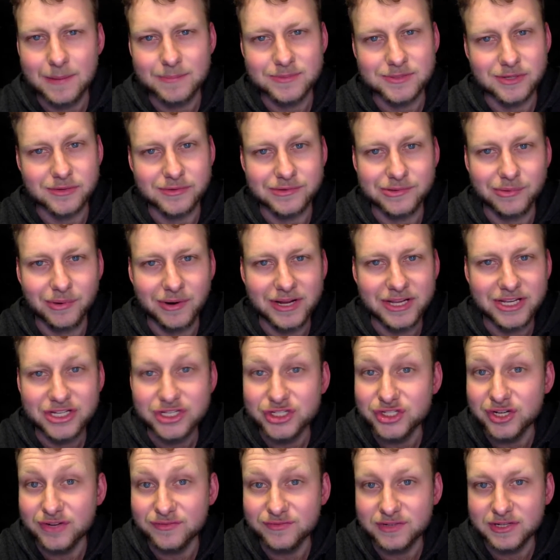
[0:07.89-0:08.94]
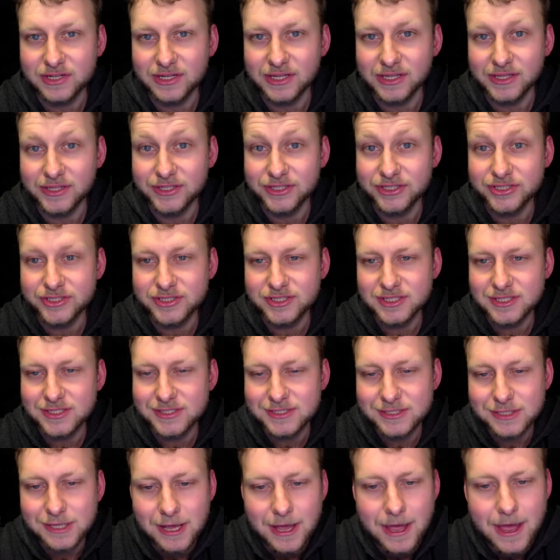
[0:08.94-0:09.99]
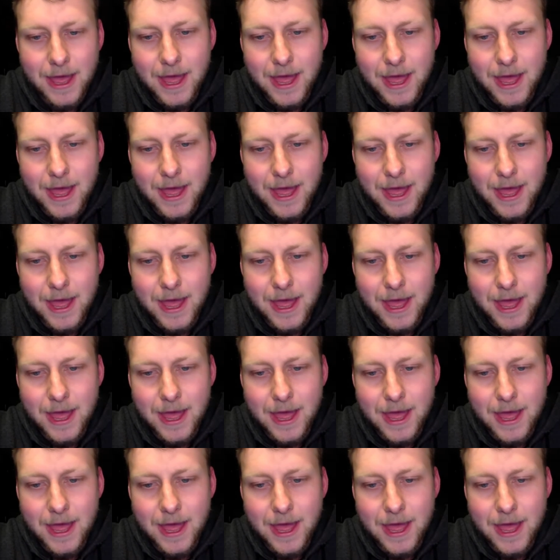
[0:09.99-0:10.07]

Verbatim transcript: episode twenty, "Shifting Allegiances."